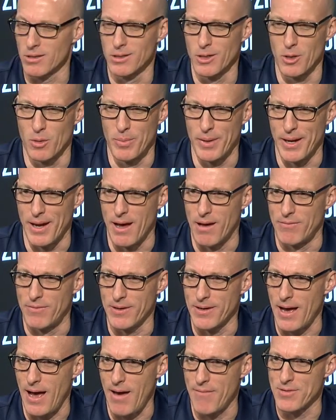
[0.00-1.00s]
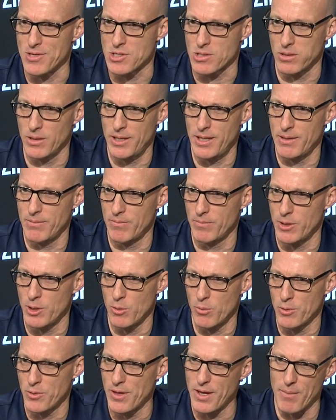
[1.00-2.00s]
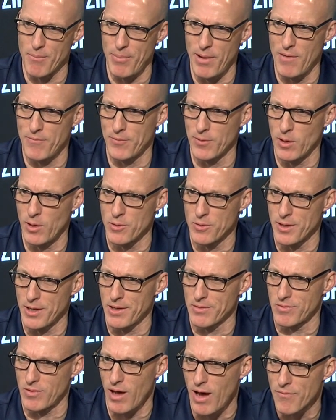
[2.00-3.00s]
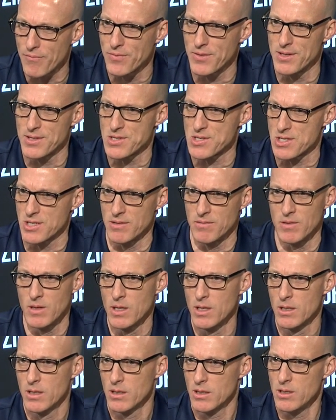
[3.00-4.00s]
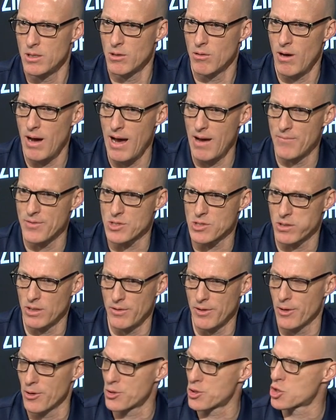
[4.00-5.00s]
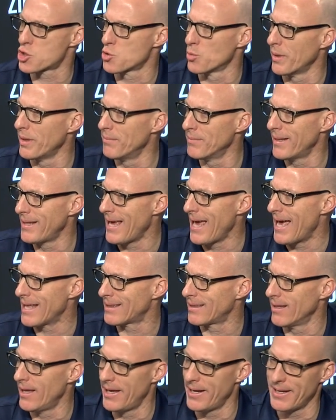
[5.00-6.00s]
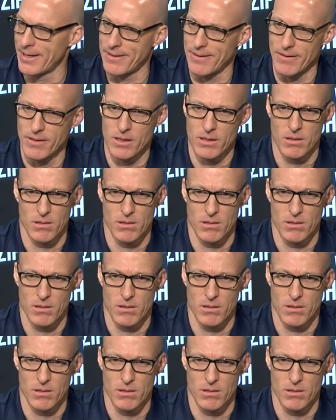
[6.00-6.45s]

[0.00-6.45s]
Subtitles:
a little bit of it. Obviously, you know, when you think of Buffalo, you think of toughness. And, you know, obviously they're extremely athletic.